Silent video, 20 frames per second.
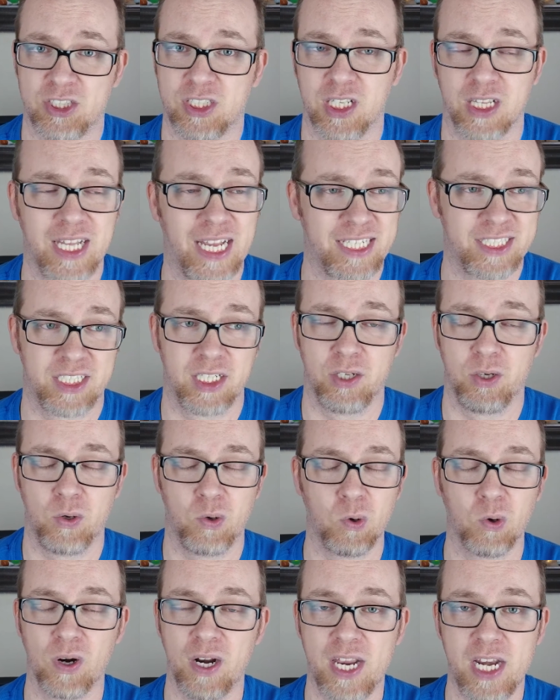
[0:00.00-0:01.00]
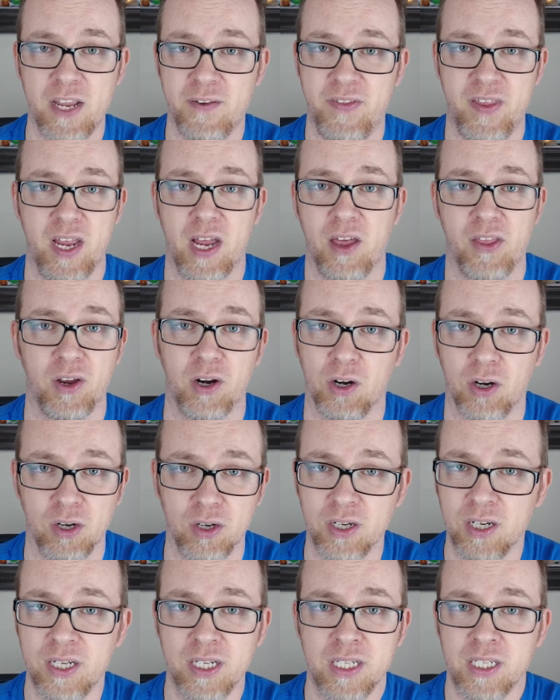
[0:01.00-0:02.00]
or Celexa or any of the
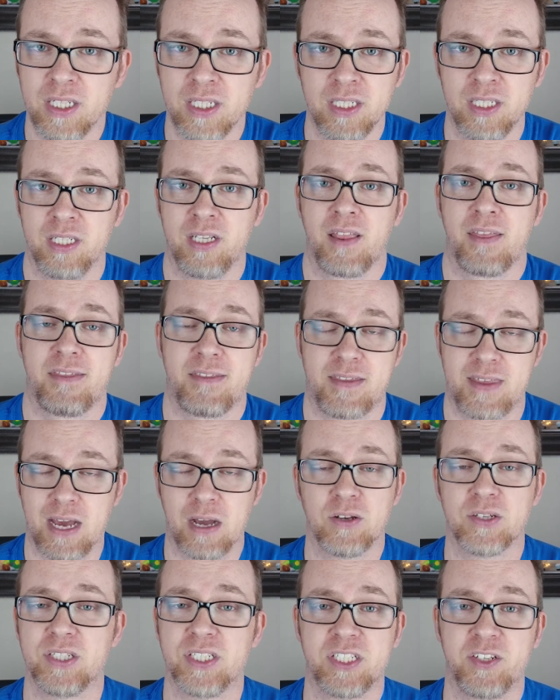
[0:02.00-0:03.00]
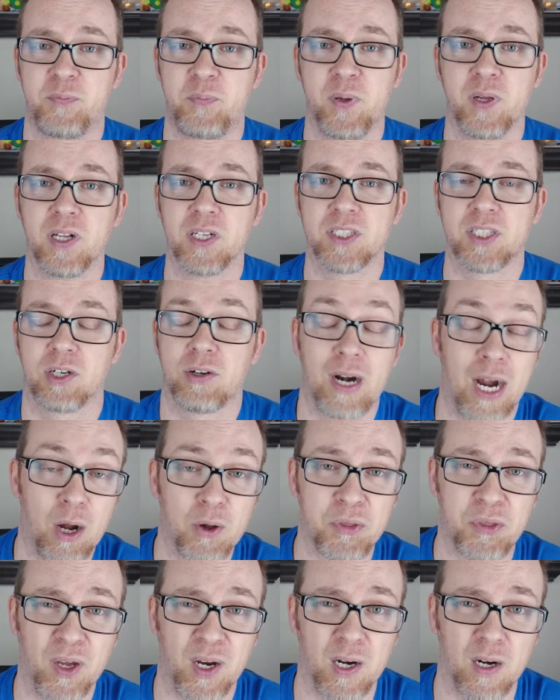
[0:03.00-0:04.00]
other thousands of pills that are
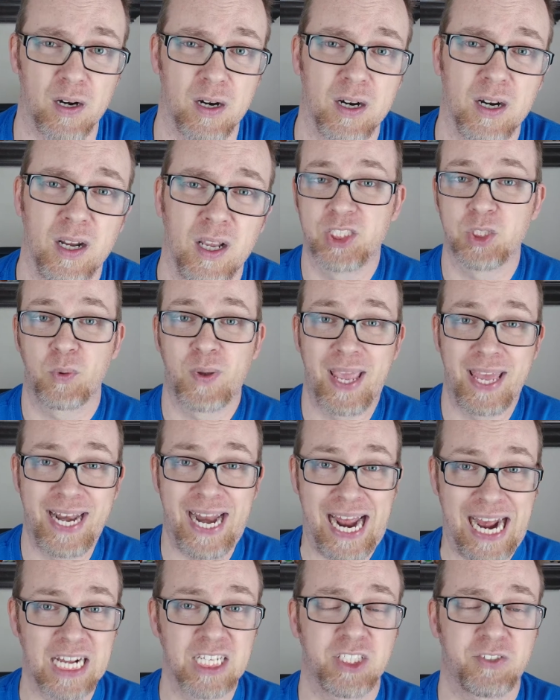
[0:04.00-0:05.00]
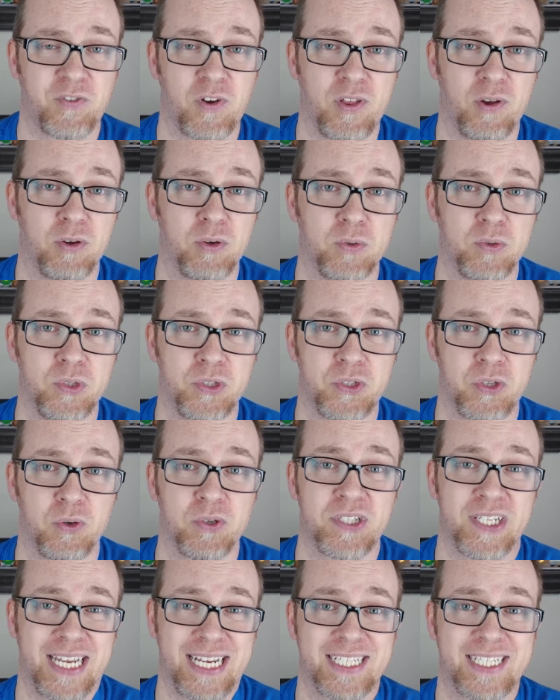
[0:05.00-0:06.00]
out there, it's okay to ask for those
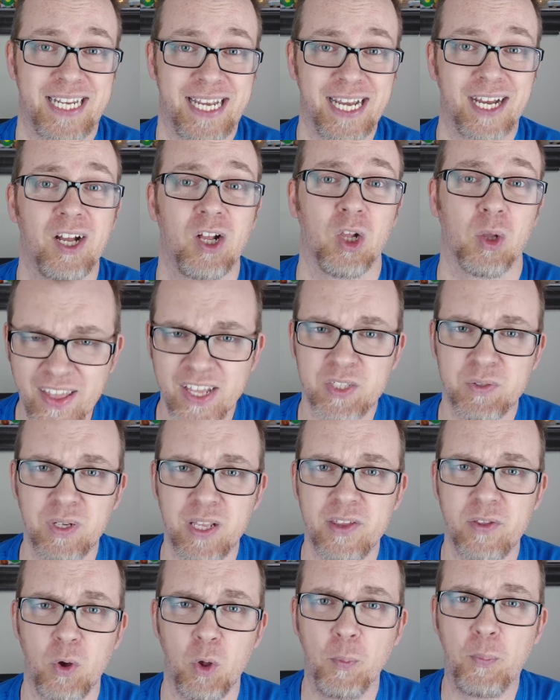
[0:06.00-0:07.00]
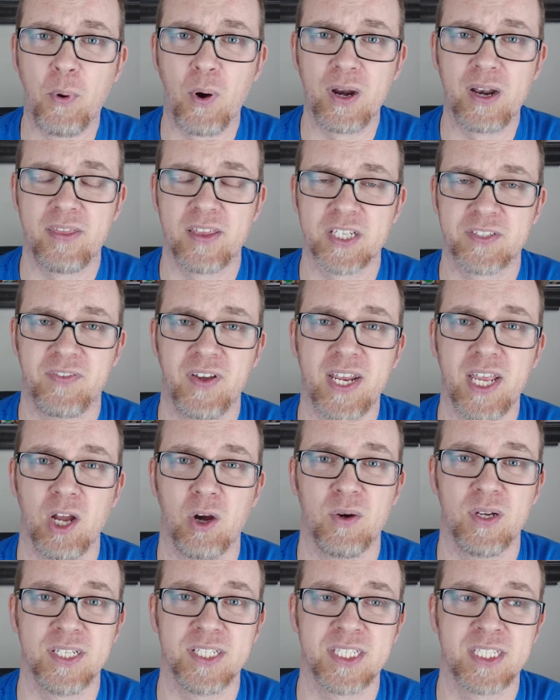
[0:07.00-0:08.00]
things to help. And that's really the whole point of this
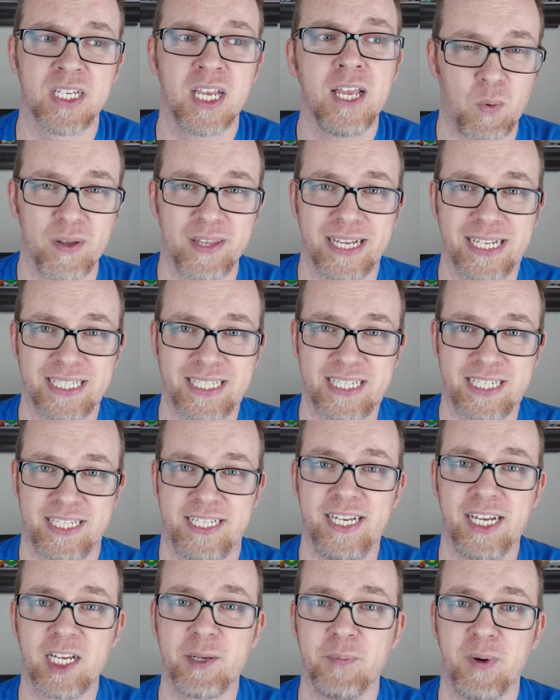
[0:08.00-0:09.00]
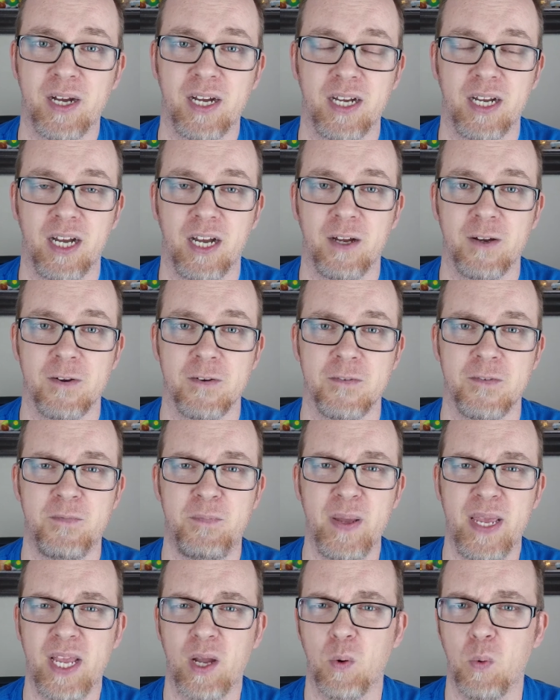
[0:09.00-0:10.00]
video is I want that stigma of
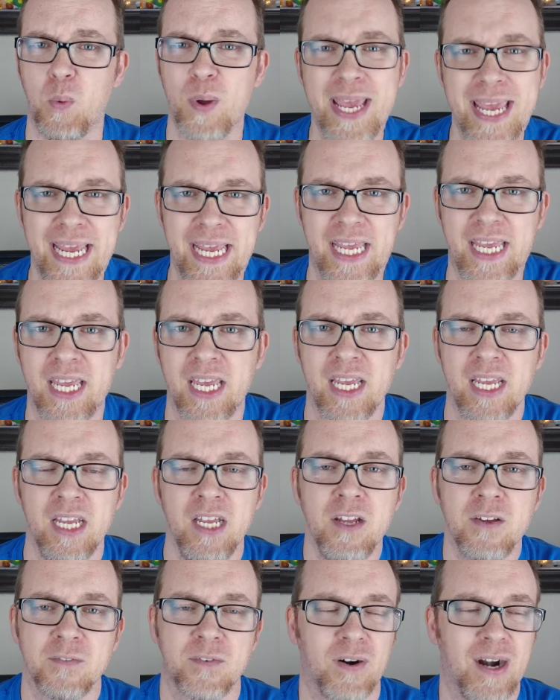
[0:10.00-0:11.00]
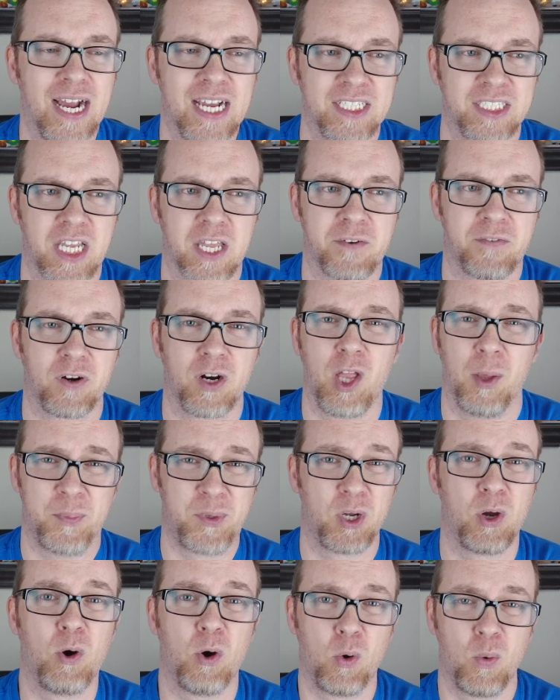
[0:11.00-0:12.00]
being weak for asking for help
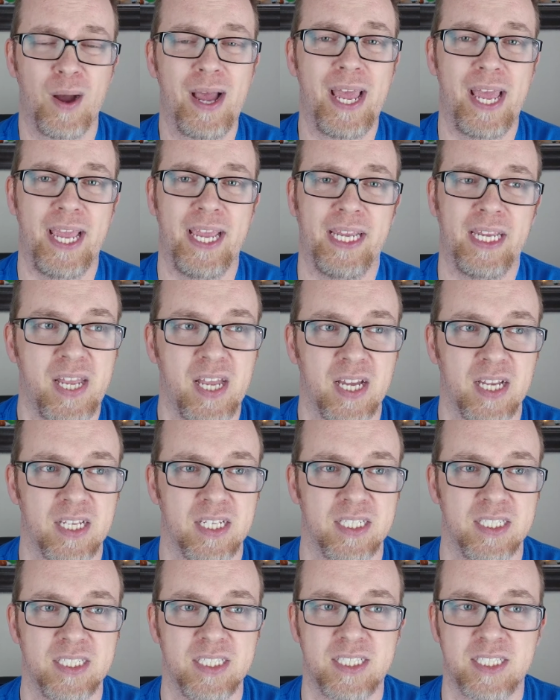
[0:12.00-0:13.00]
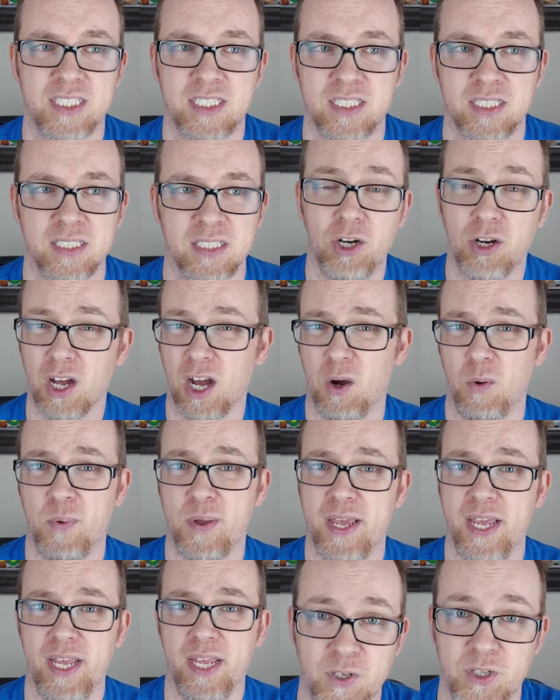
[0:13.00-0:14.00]
to go away, because you're not
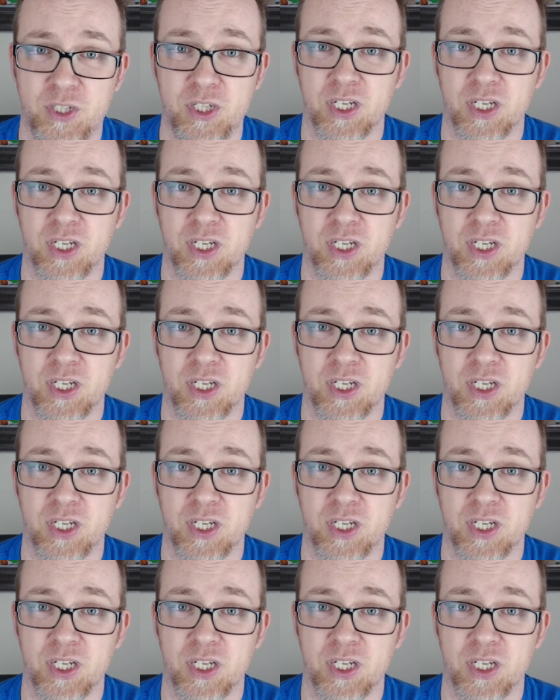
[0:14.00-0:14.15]
weak.